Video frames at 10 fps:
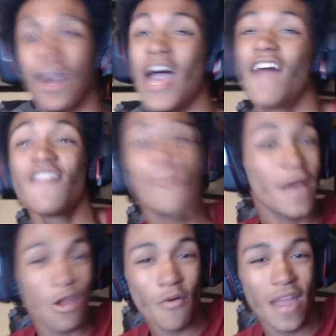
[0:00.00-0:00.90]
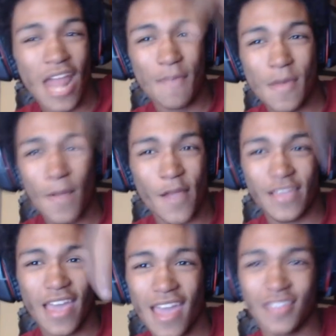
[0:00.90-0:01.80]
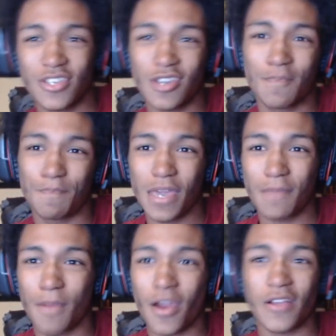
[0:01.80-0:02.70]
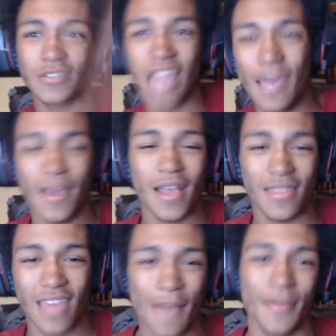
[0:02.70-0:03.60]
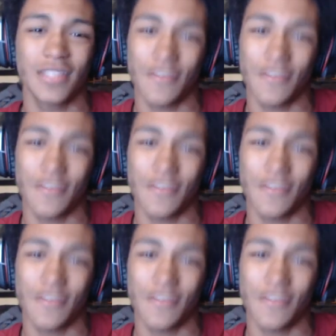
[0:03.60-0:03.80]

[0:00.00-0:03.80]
everybody write happy birthday to Big Burgers Gaming in the comments if you